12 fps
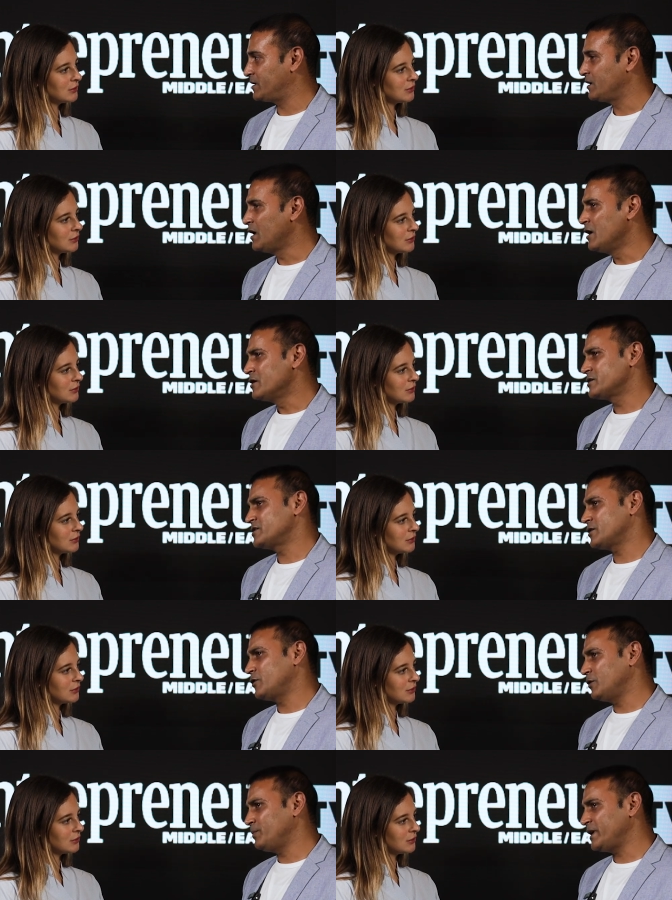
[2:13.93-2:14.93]
Speaker 1: here. So
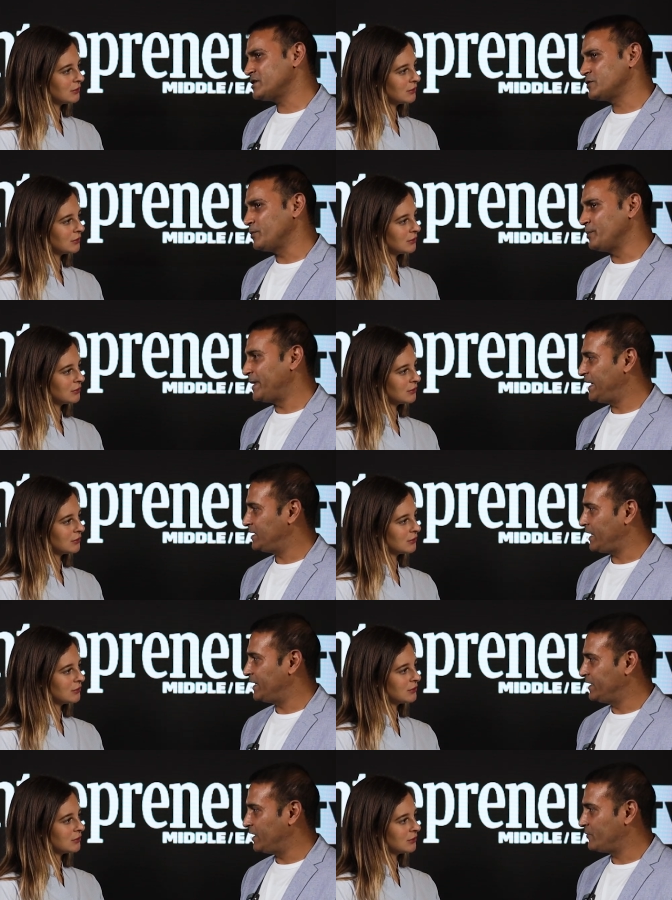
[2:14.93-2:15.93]
it's a good place to
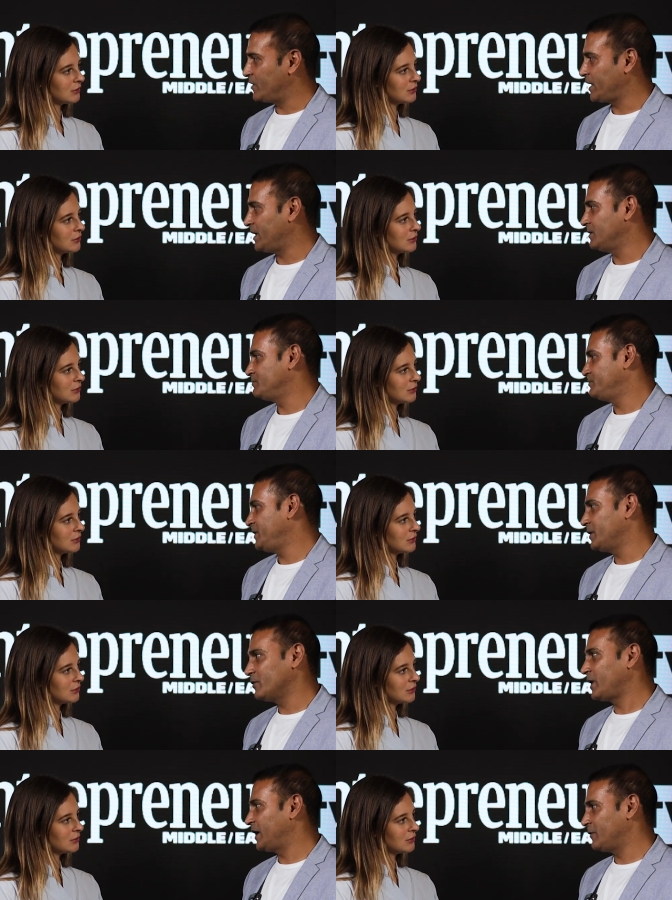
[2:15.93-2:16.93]
meet and network, and
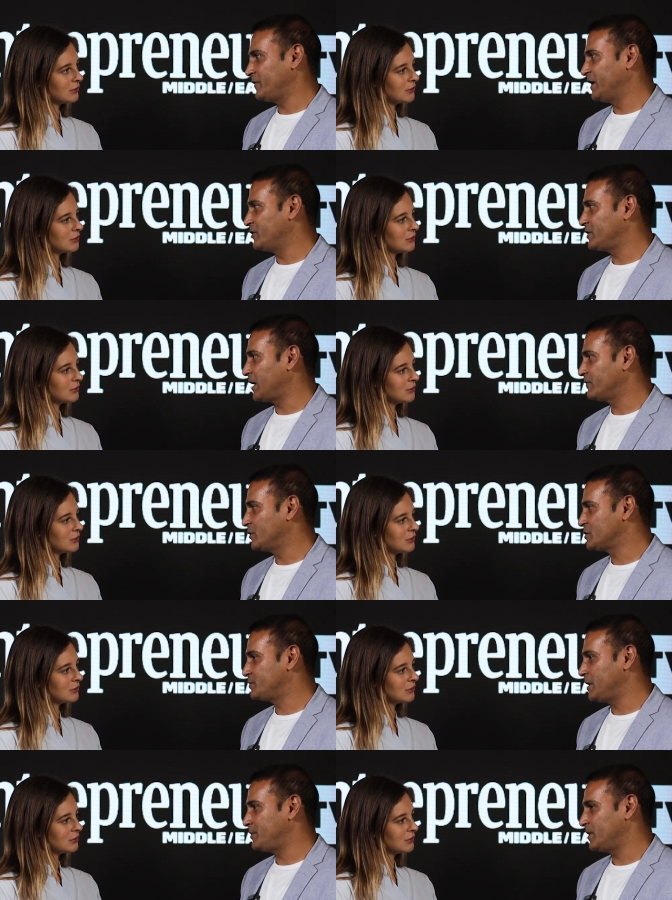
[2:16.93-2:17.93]
you know kind of interact with
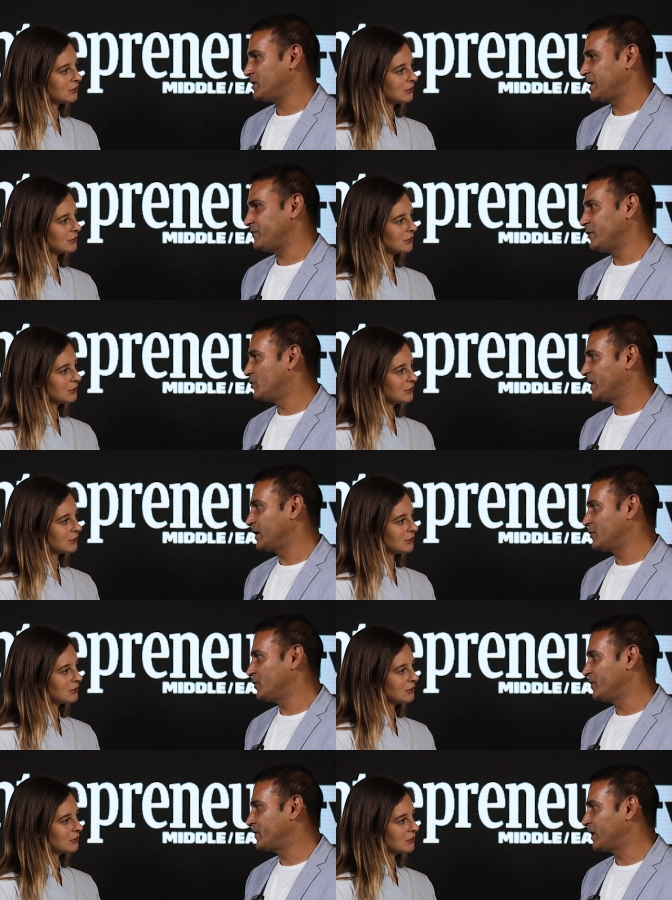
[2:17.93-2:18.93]
those people that we don't
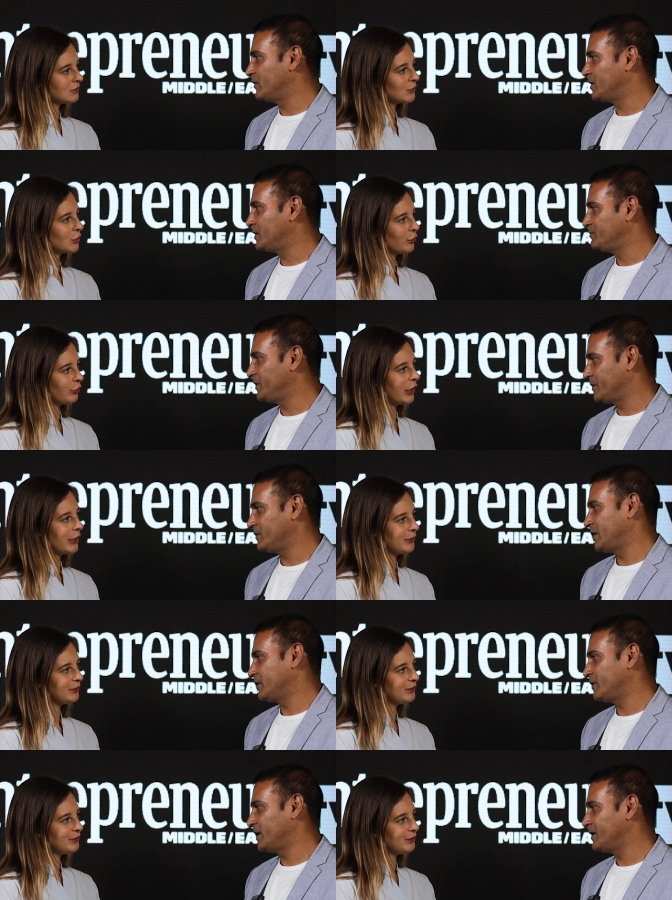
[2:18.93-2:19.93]
get to do in regular. Right.
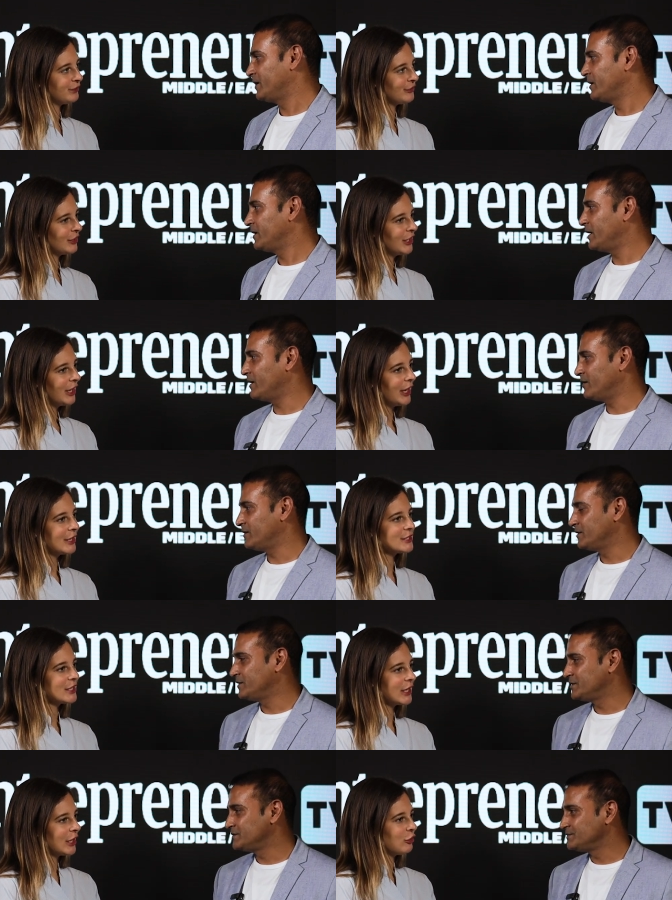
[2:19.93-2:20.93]
Speaker 2: Yeah.
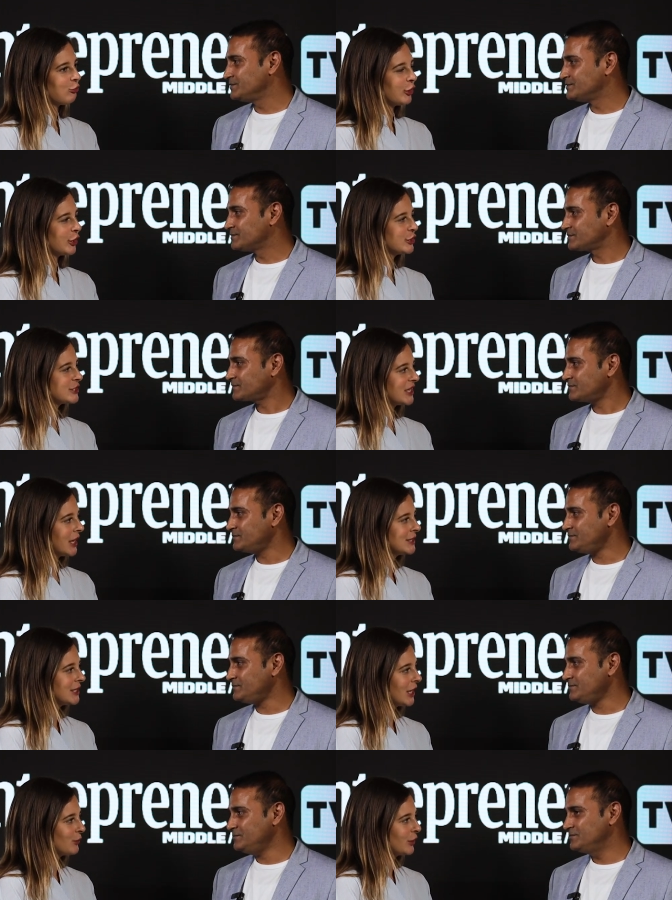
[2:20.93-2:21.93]
And see kind of where you
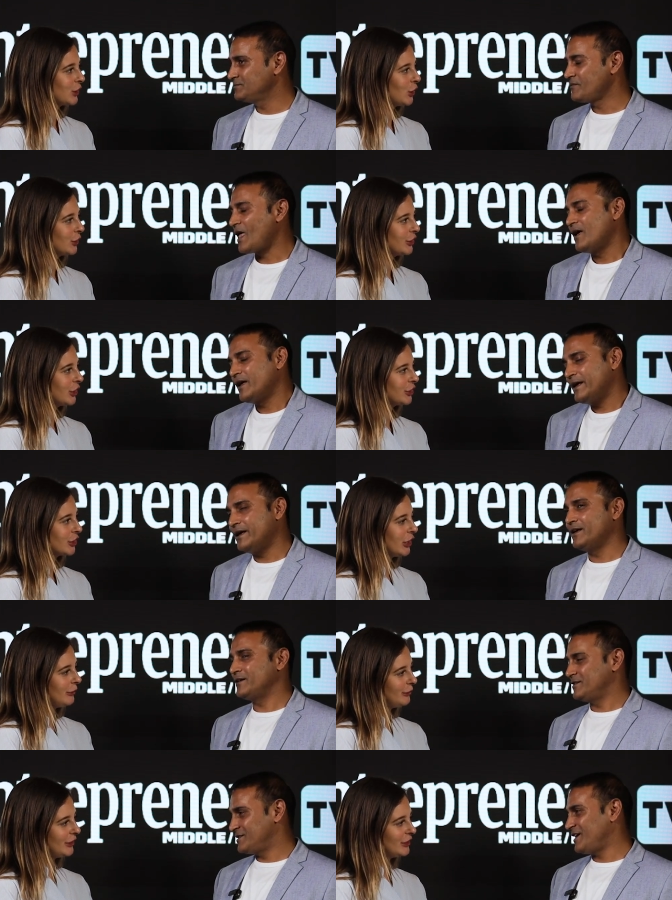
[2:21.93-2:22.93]
stand out with all the other
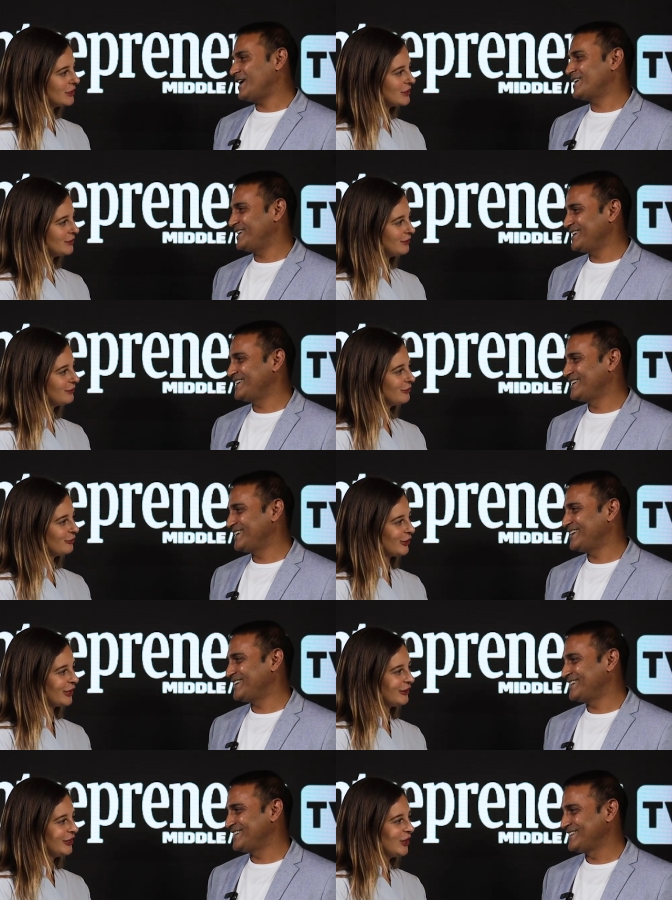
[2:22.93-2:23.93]
companies. Exactly.
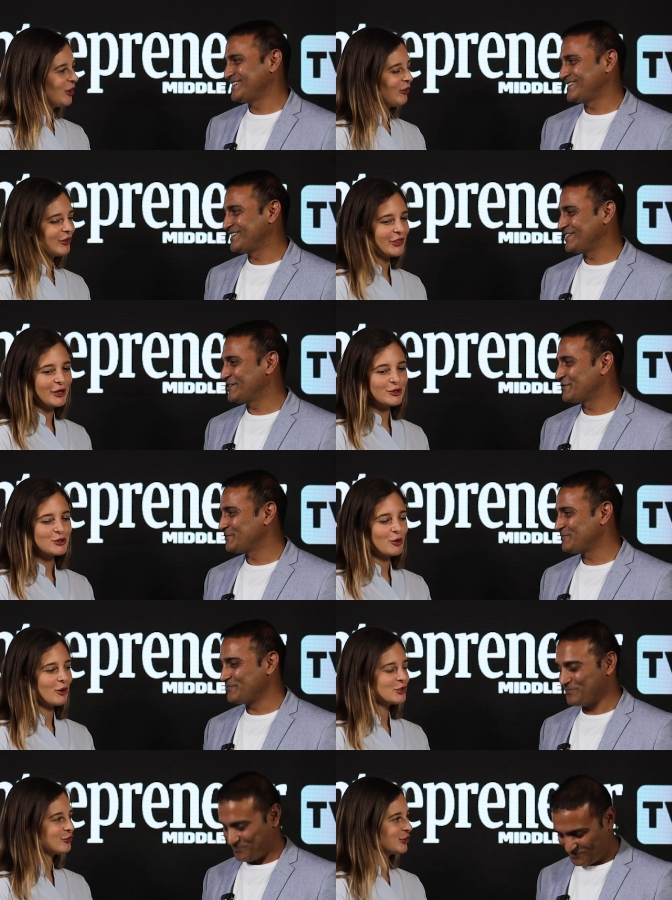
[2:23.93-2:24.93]
Yeah. Right. Well, thank you
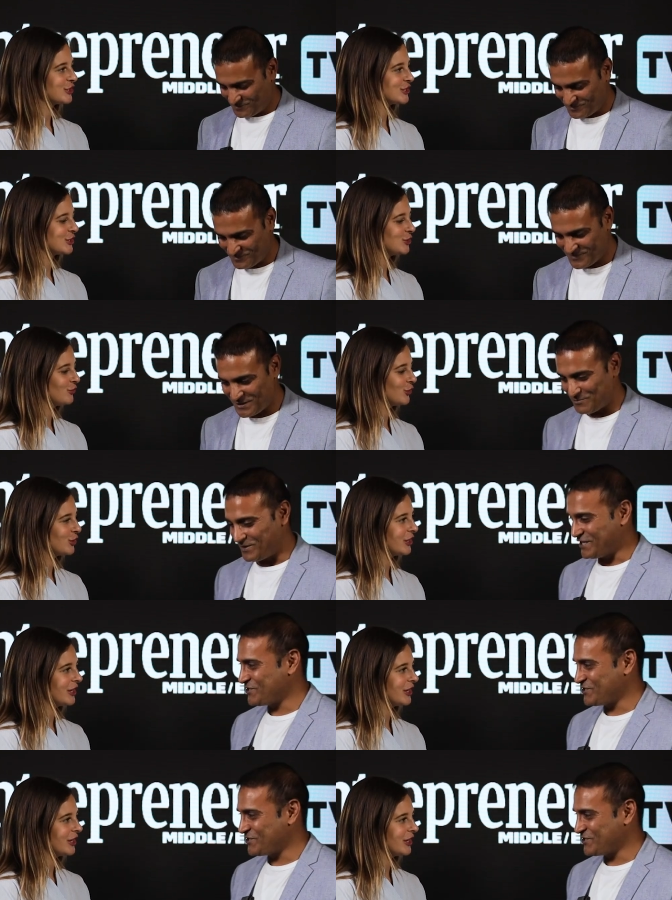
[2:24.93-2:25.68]
so much for this interview it's a